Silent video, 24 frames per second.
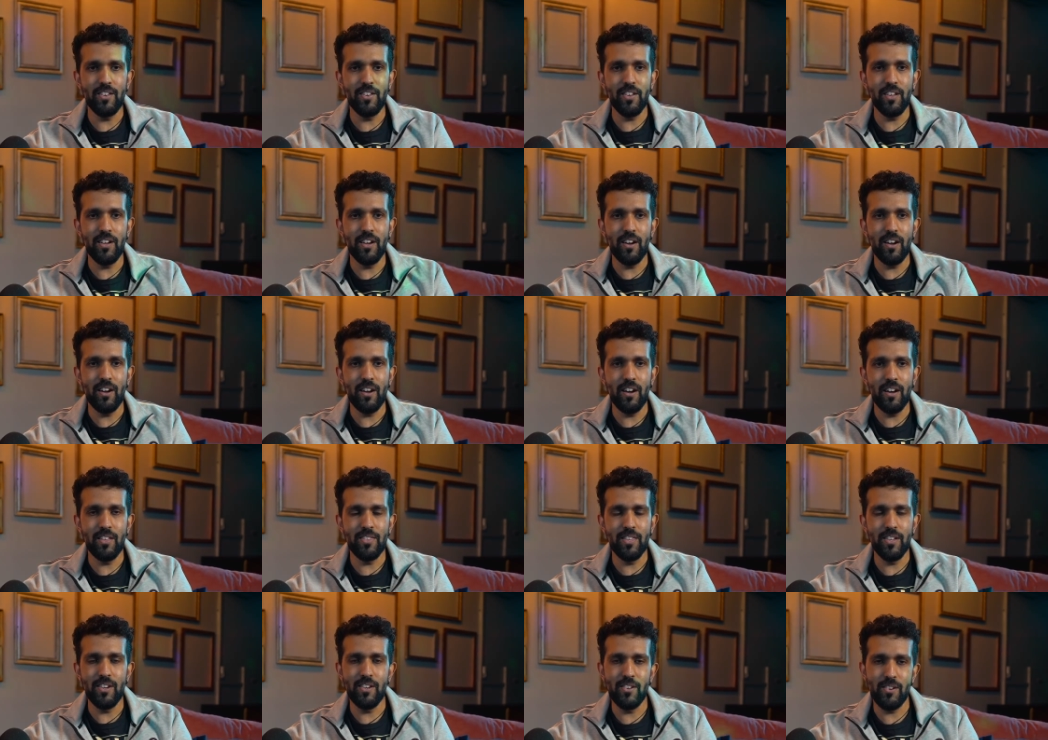the, yeah,
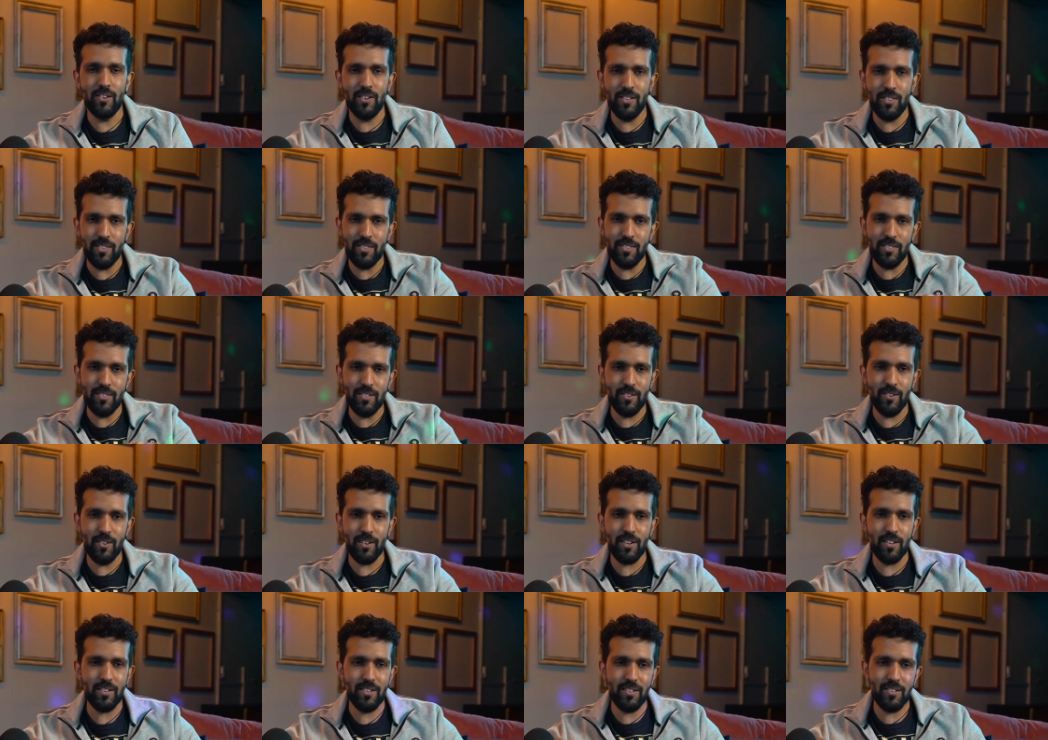and then you got you
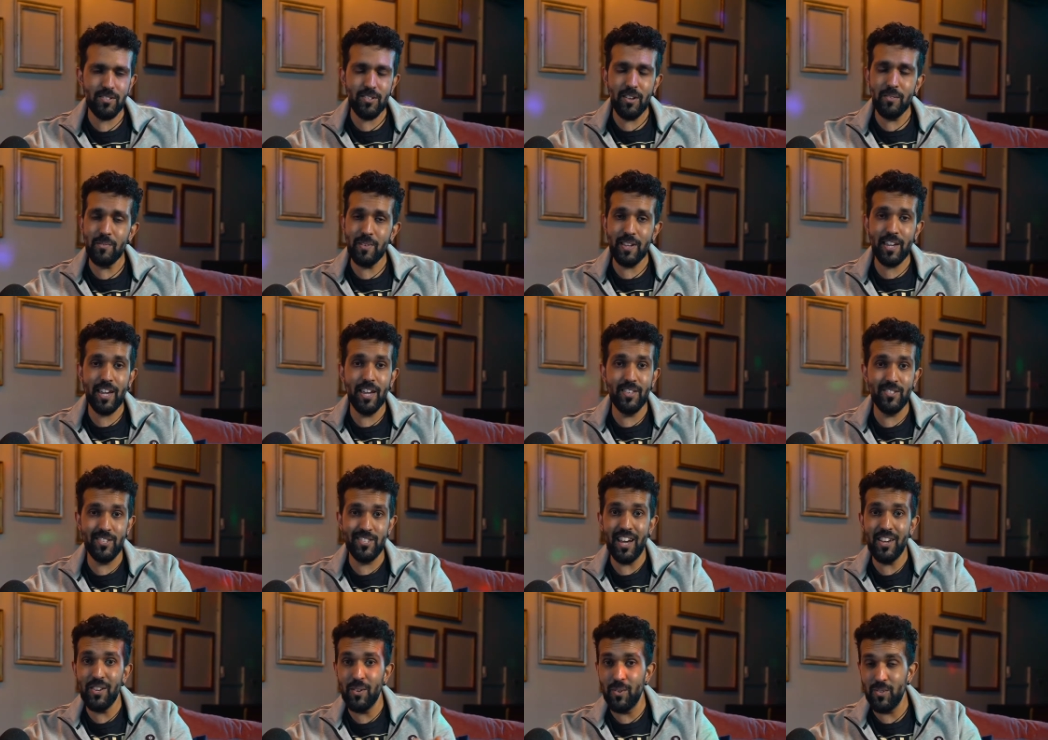got it's not even kids,
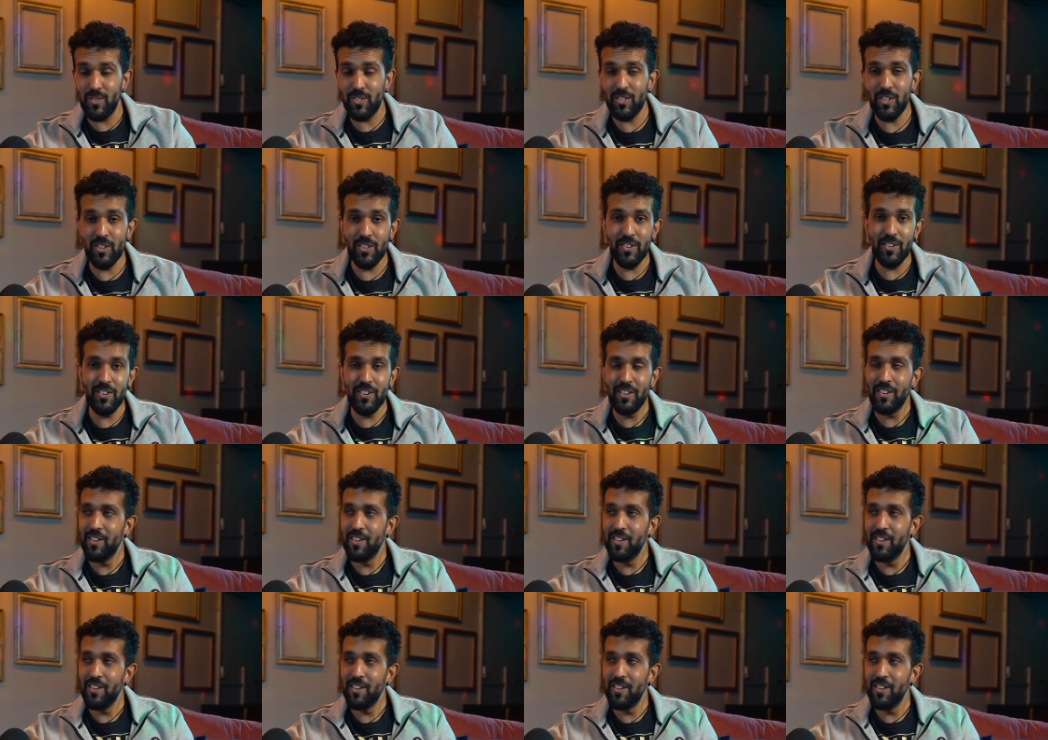it's adults too.